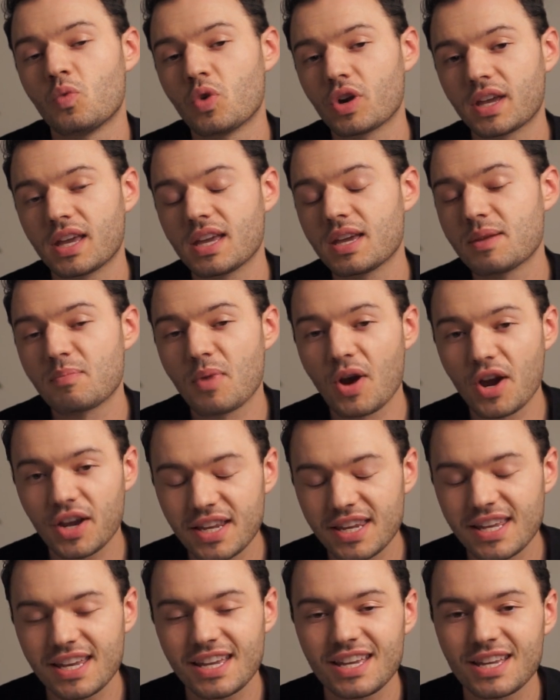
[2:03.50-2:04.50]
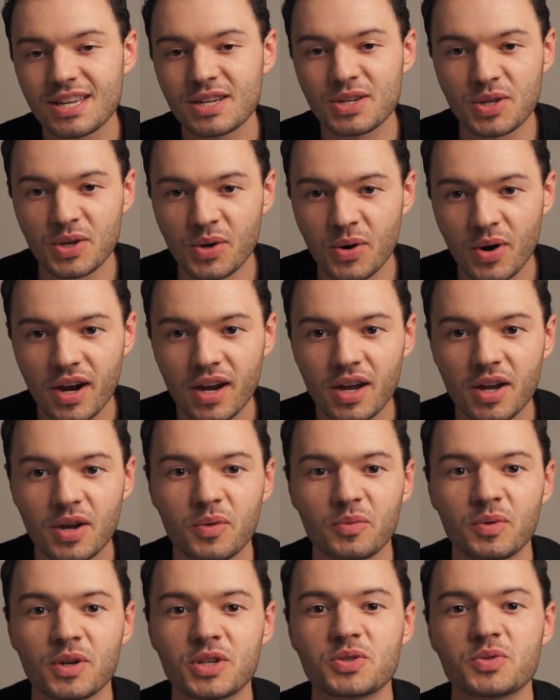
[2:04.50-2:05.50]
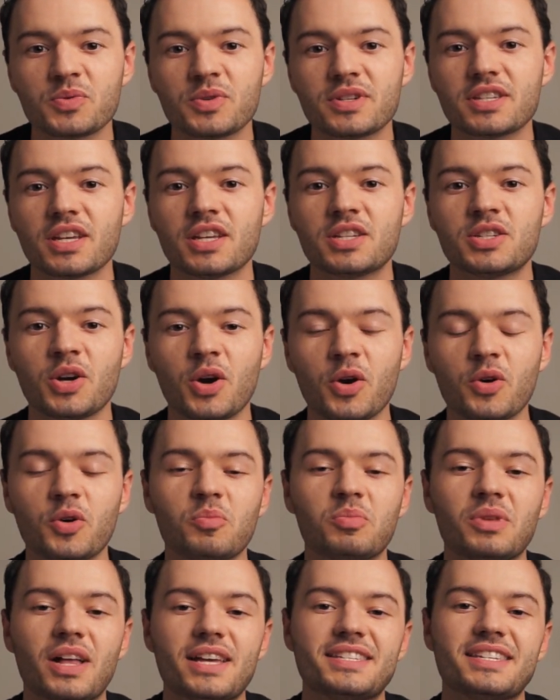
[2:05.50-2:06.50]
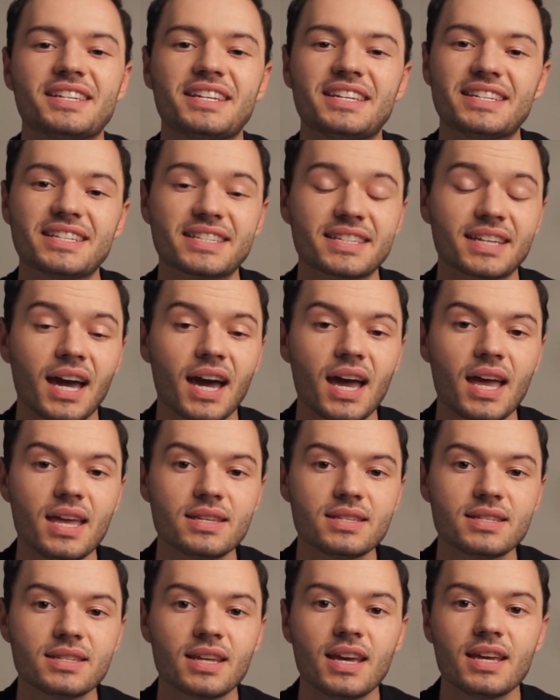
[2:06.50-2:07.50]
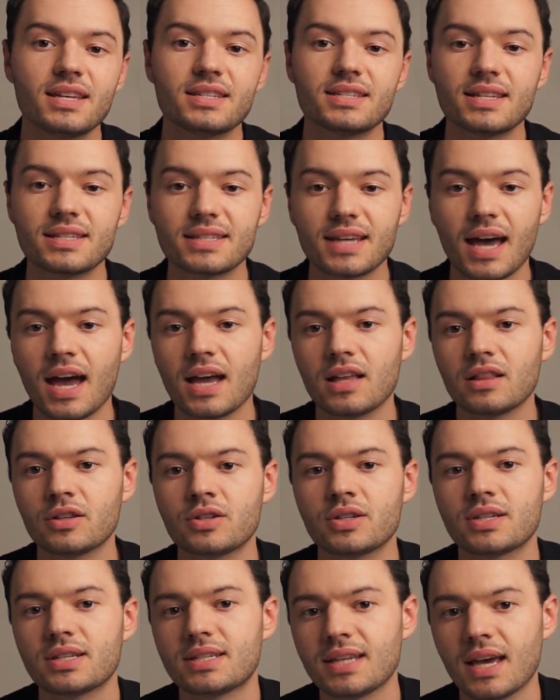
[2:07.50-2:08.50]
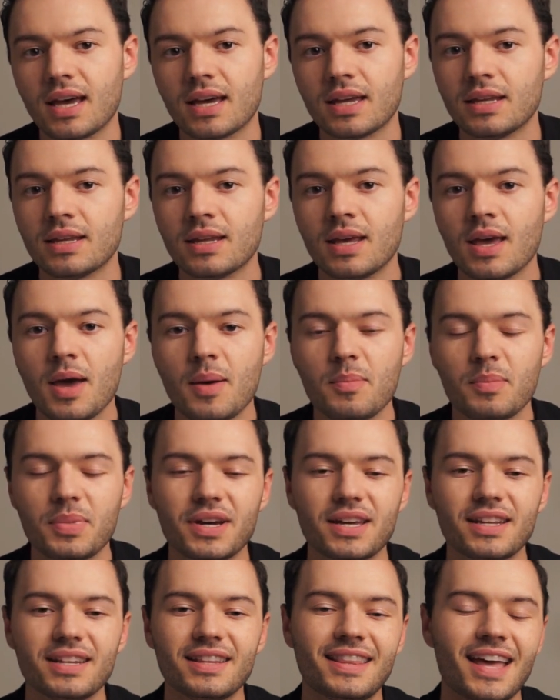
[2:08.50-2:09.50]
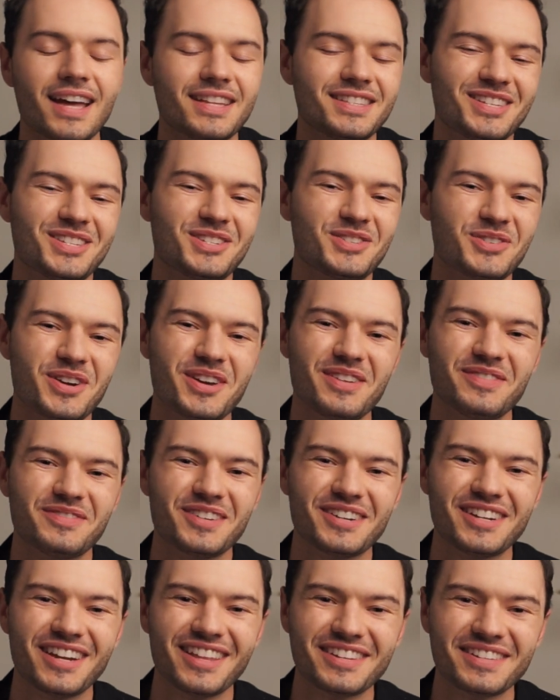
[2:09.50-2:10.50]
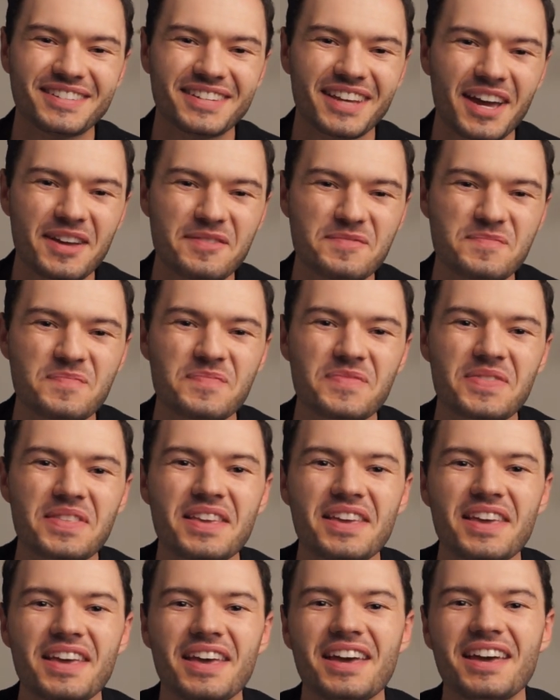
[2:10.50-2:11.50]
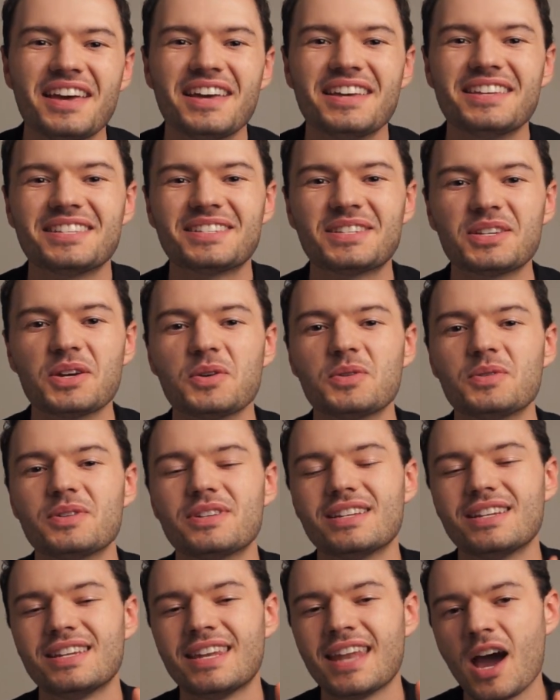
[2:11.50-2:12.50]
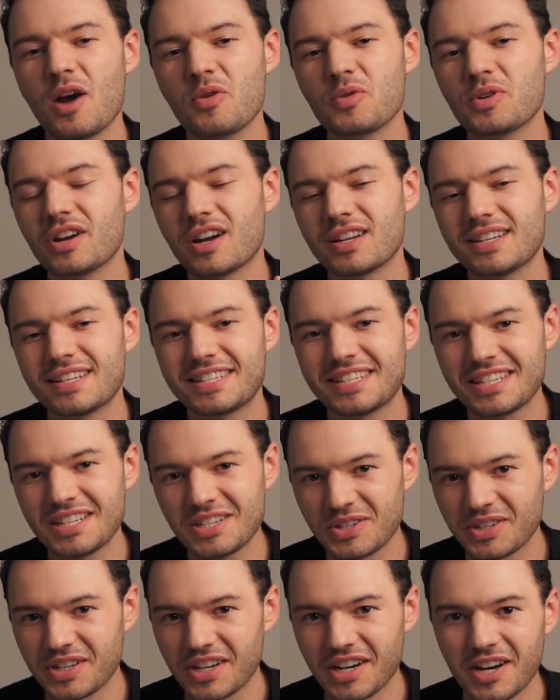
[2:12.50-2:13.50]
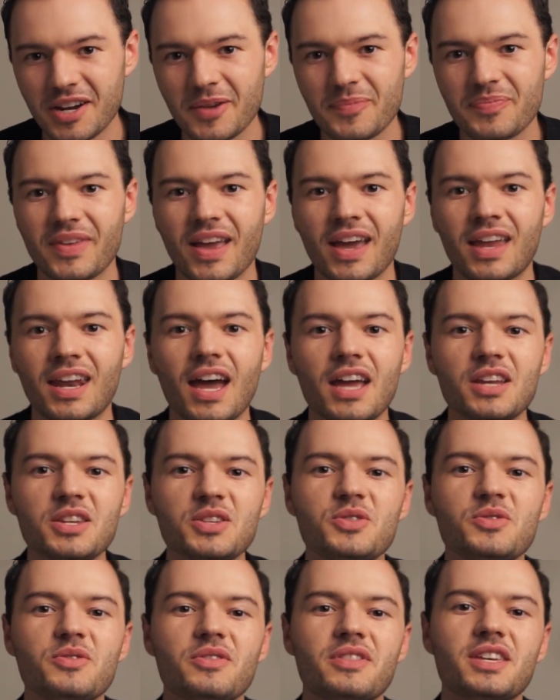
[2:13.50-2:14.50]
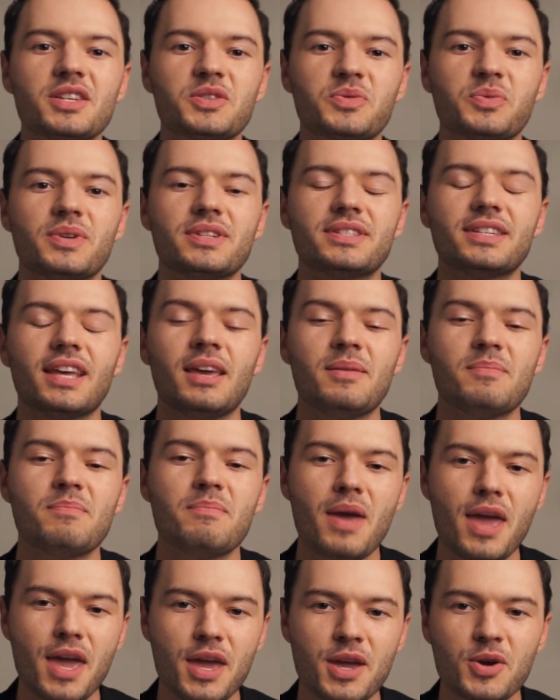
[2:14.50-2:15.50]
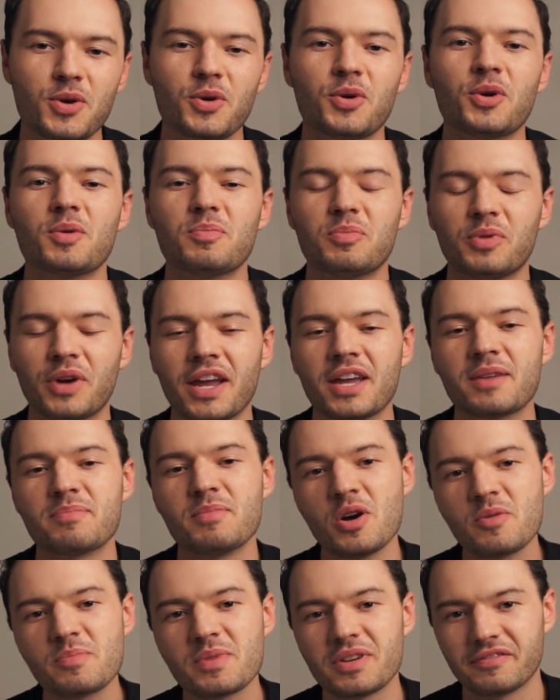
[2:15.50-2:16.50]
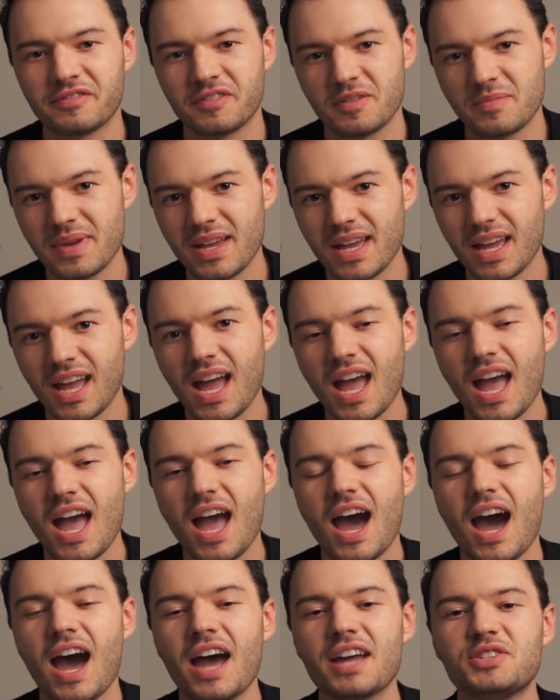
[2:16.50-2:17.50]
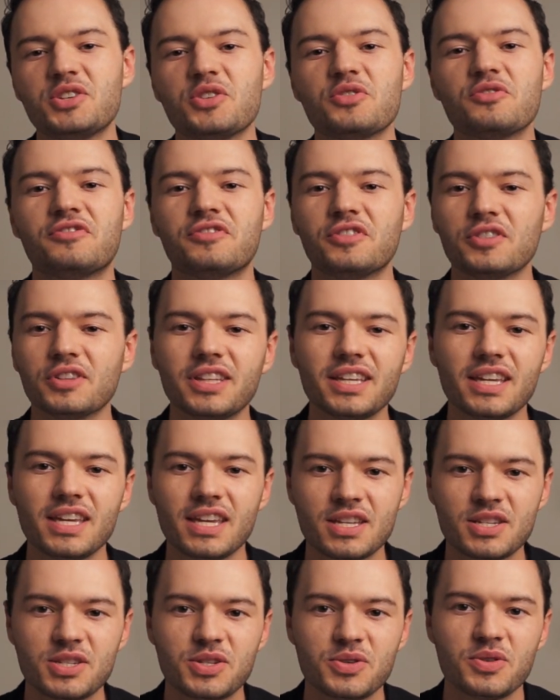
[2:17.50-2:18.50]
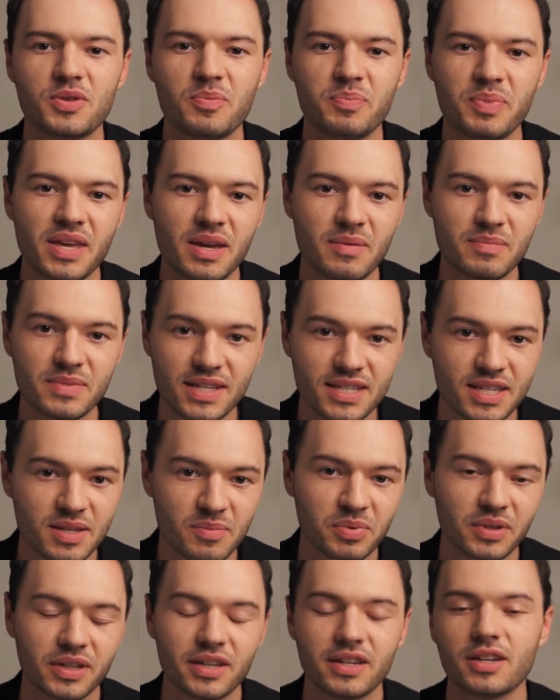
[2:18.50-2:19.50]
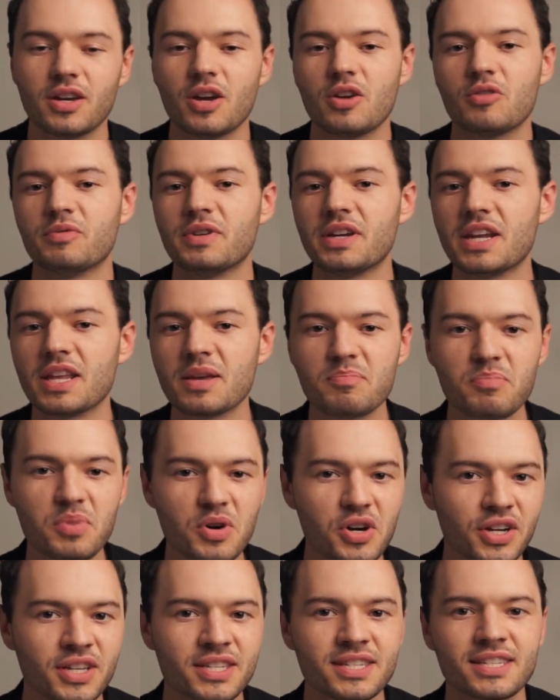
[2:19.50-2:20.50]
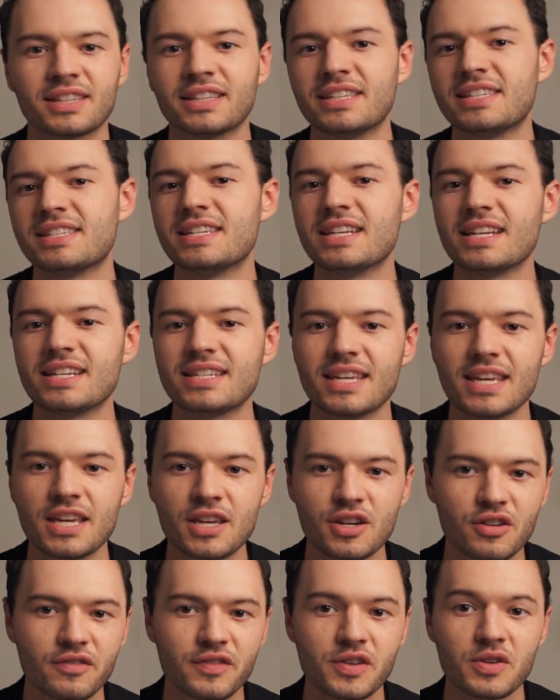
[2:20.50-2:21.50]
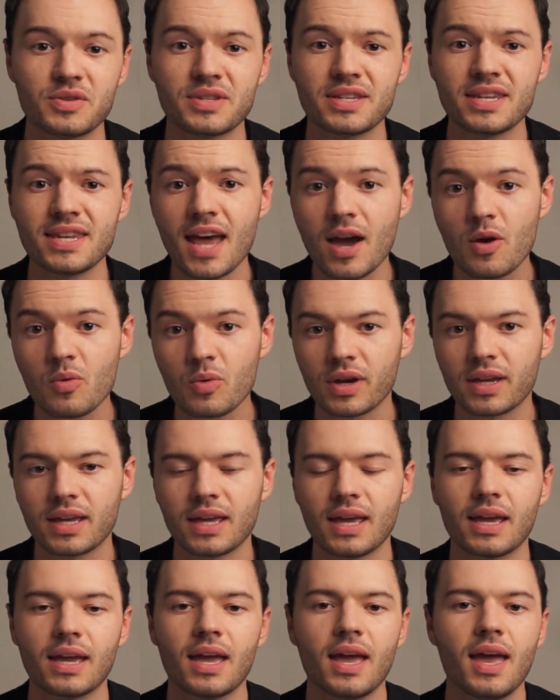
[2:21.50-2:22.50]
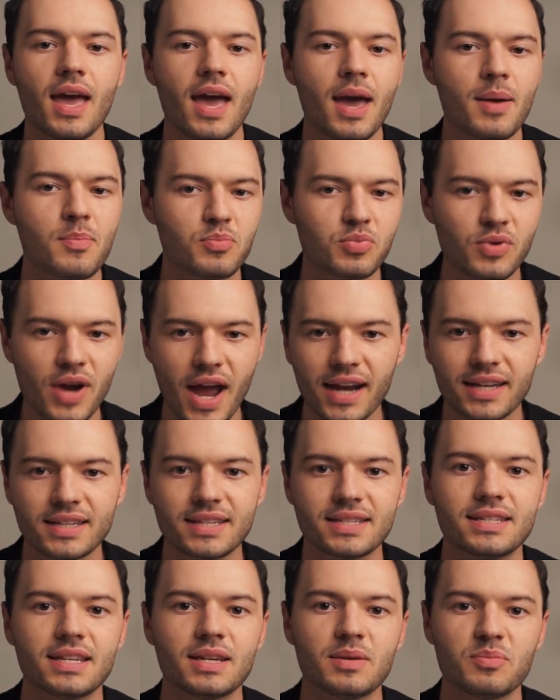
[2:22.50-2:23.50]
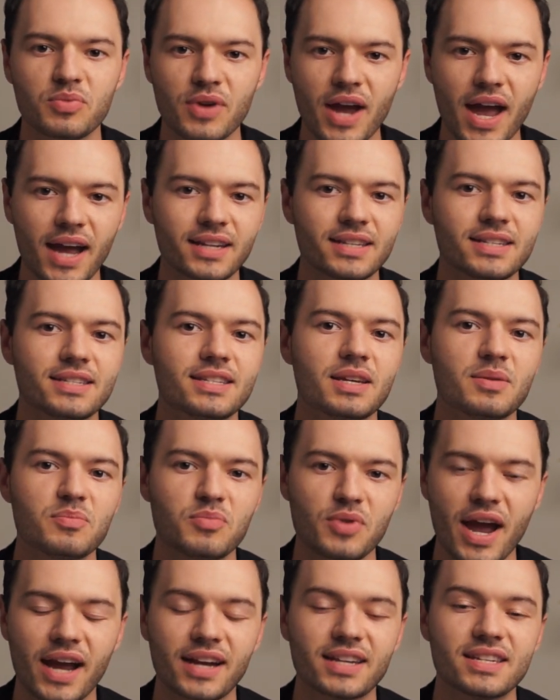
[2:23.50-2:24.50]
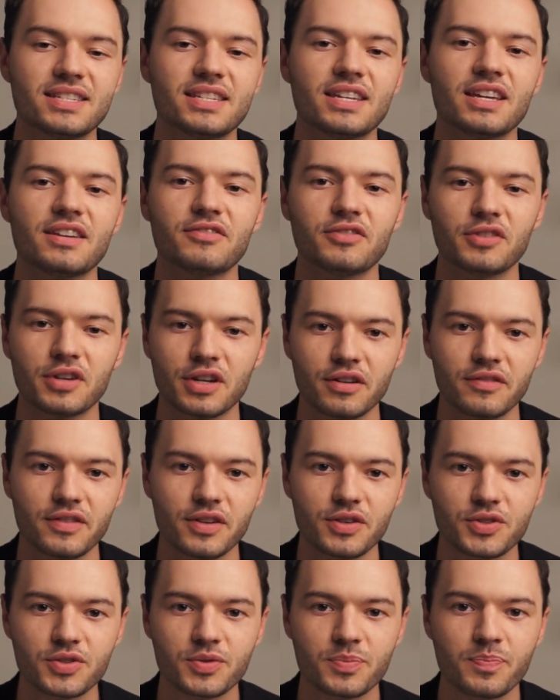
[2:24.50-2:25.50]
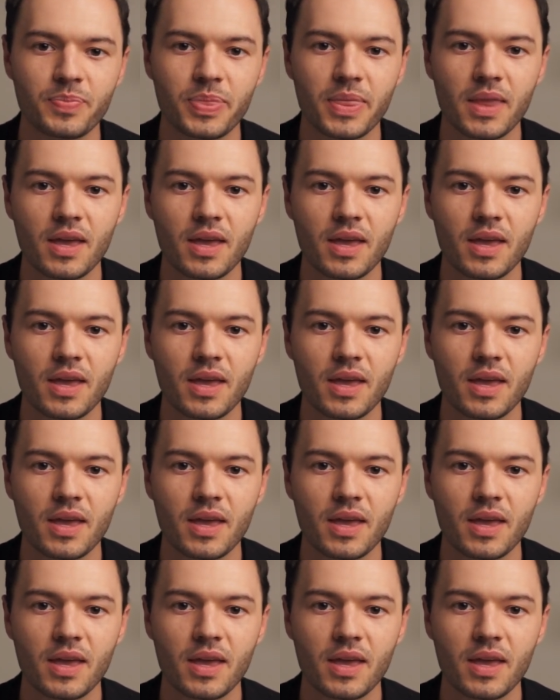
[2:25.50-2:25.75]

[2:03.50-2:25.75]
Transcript: working in marketing in New York, which was a total blessing in disguise, since I learned a ton, but that's a story for another time. So now we're on to senior year, and I knew this was a make or break moment for me. I dove fully into the PM discipline, reading books, listening to interviews, networking, and practicing for interviews.